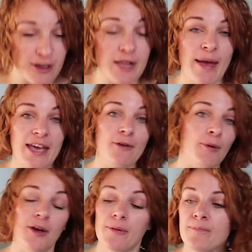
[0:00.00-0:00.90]
make
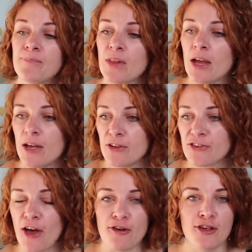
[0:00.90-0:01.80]
one.
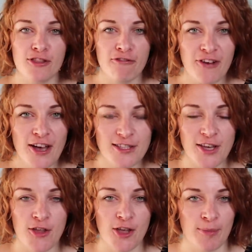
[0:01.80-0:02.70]
So the first
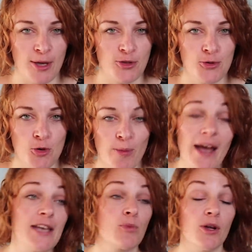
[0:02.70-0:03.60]
coat that I'm going to talk
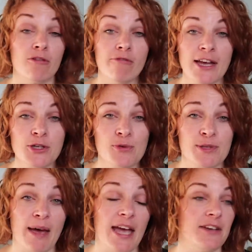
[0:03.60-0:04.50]
about is one that Rachel has
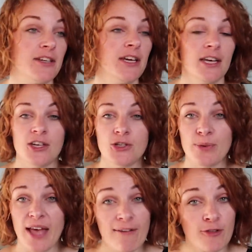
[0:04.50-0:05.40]
made.
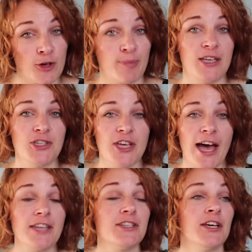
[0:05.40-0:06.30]
We haven't got a picture
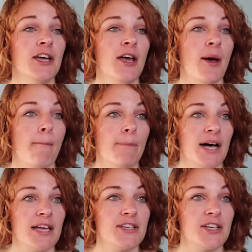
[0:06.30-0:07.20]
yet,
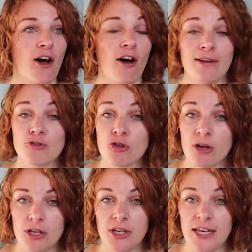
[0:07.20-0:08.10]
but I have
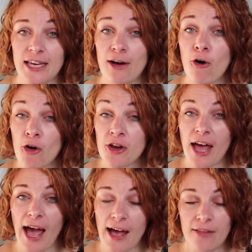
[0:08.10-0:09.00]
tried it on,
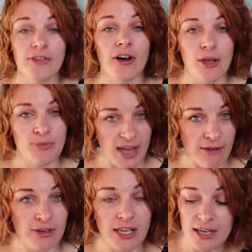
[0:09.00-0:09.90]
and I'm
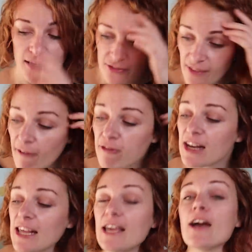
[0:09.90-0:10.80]

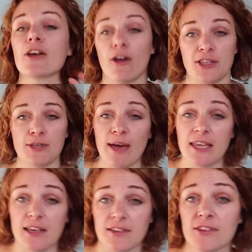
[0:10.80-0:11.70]
definitely going to make
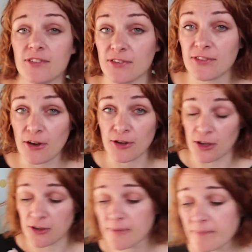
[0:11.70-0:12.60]
this, because it's so
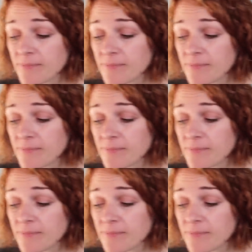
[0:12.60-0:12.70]
good.